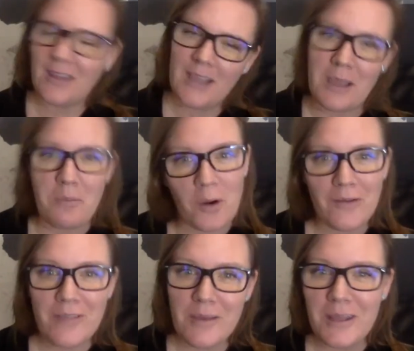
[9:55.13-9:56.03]
get more
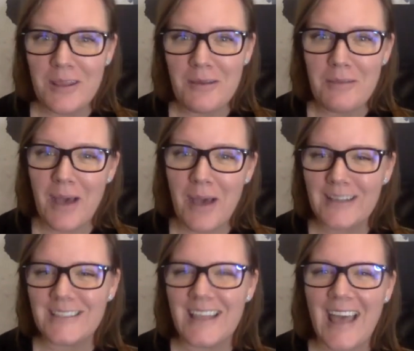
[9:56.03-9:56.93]
of them in the inbox.
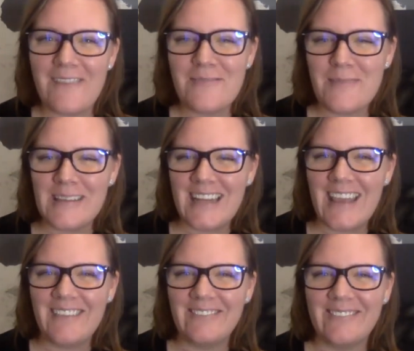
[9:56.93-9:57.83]
Have an amazing
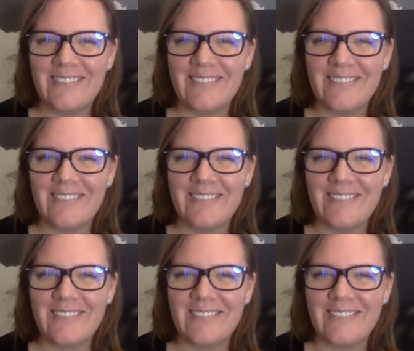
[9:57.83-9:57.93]
day.